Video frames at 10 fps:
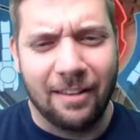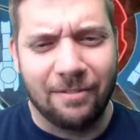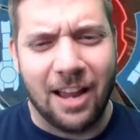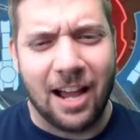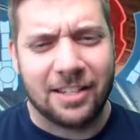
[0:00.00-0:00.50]

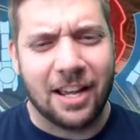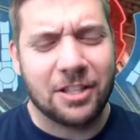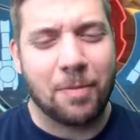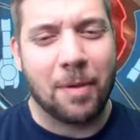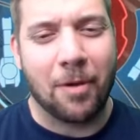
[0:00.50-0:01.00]
not
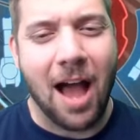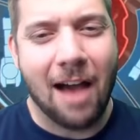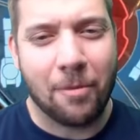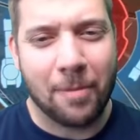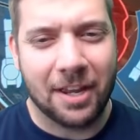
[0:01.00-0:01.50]
tons of people
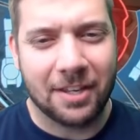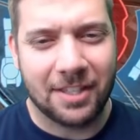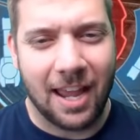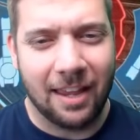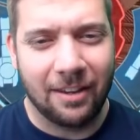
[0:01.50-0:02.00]
have it because
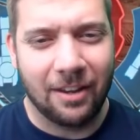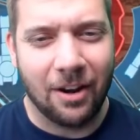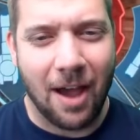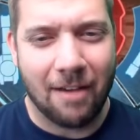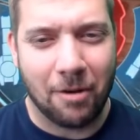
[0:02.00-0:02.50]
they,
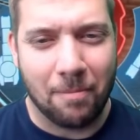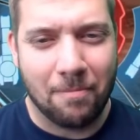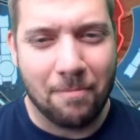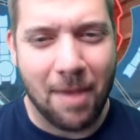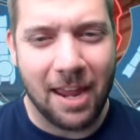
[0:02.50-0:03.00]
haven't
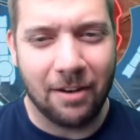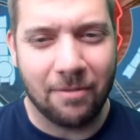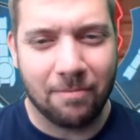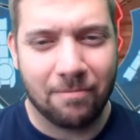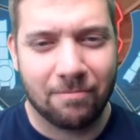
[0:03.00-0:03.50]
made
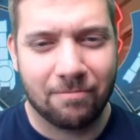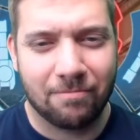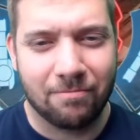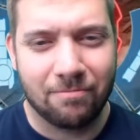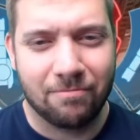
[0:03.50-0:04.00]

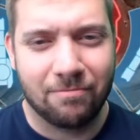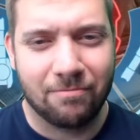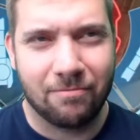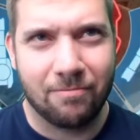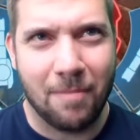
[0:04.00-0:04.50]

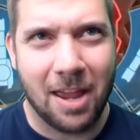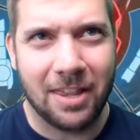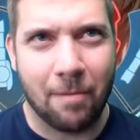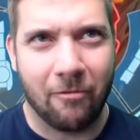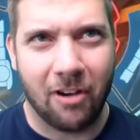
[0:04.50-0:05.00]

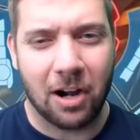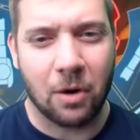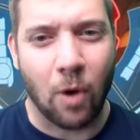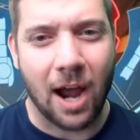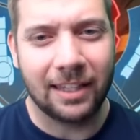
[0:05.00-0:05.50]
them very
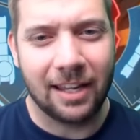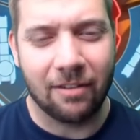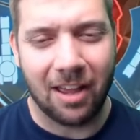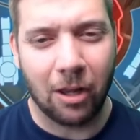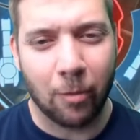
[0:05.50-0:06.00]
widely
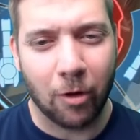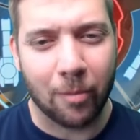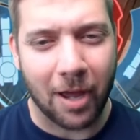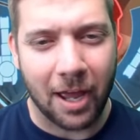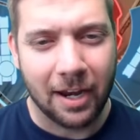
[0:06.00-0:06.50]
available.
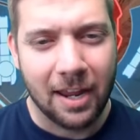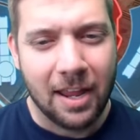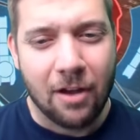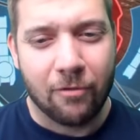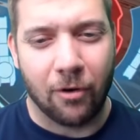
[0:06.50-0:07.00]
But
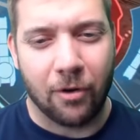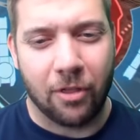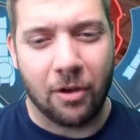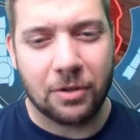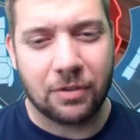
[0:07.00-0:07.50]
for
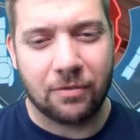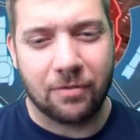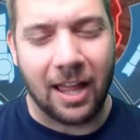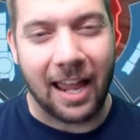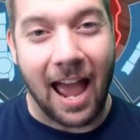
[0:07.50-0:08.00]
those
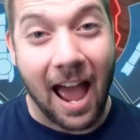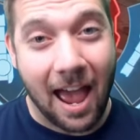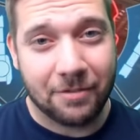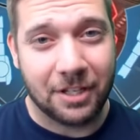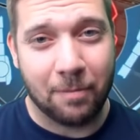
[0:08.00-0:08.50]
of, I
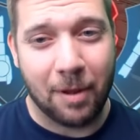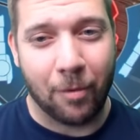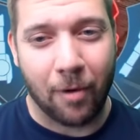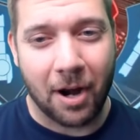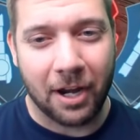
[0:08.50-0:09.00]
have seen
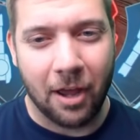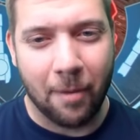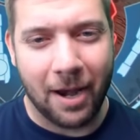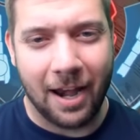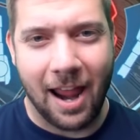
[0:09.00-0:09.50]
people running them,
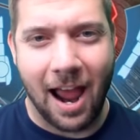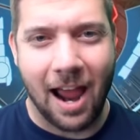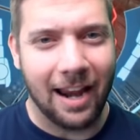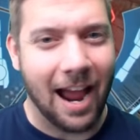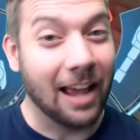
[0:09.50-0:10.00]
and
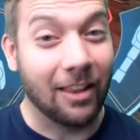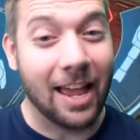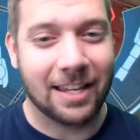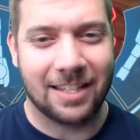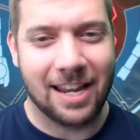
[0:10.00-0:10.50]
I
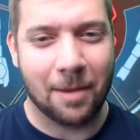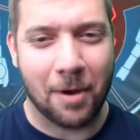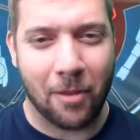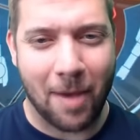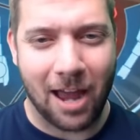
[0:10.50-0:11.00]
like seeing them
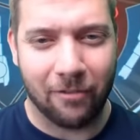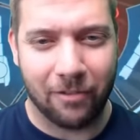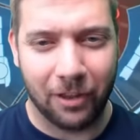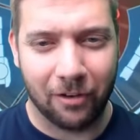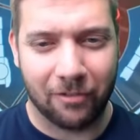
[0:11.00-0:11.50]
on the
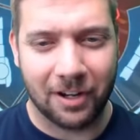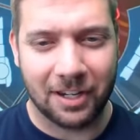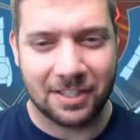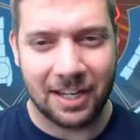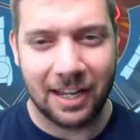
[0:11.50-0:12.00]
battlefield. They're fun
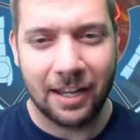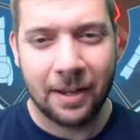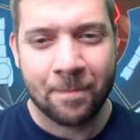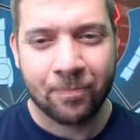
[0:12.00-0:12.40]
to see